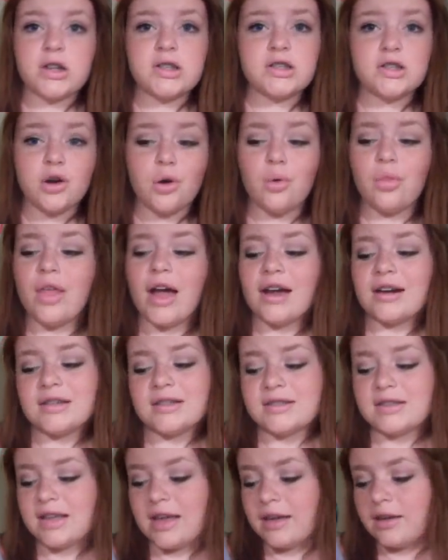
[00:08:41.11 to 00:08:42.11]
So that
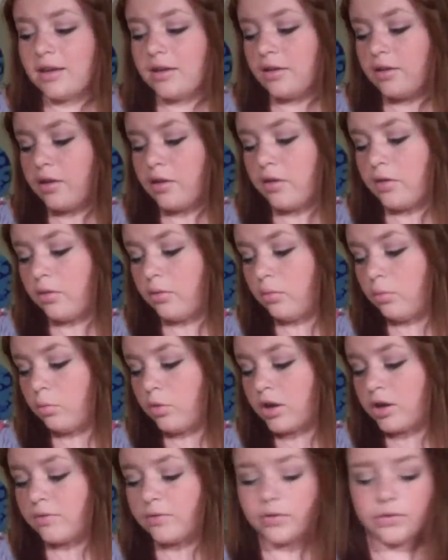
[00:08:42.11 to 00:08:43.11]
is like
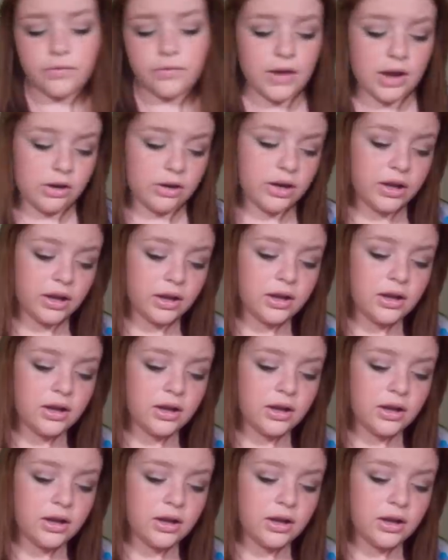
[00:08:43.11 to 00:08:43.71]
one of the very